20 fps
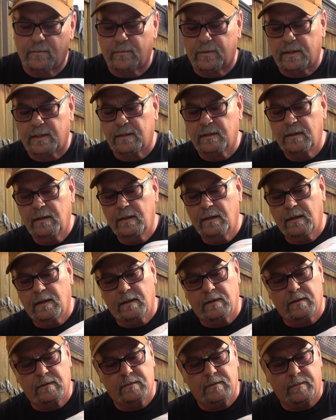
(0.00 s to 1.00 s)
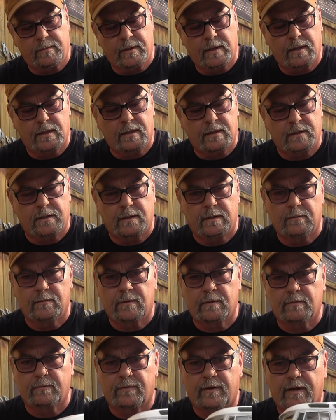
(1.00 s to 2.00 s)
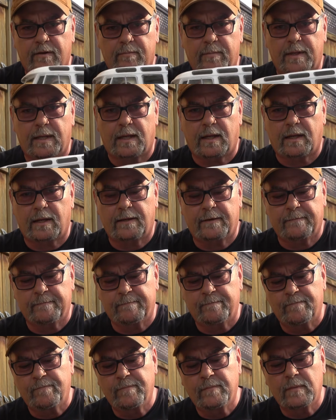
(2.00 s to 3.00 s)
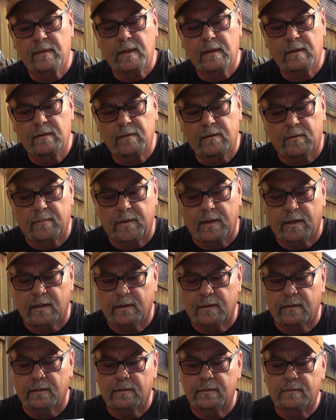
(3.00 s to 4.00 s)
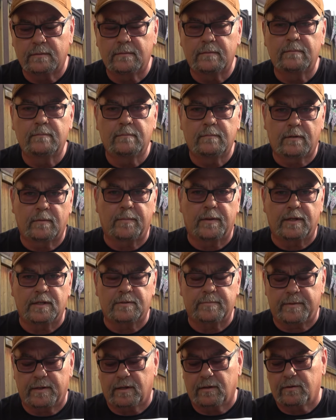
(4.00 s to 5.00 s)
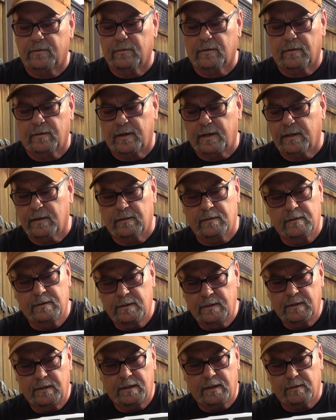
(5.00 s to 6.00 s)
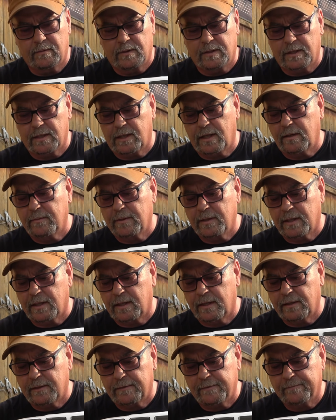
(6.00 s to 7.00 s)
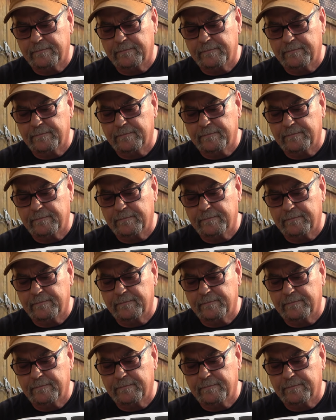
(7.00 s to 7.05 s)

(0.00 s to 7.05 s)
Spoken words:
Wing. I don't know what we got in there, 105 BK, Tamiya speed controller anyhow, the one that came in the kit.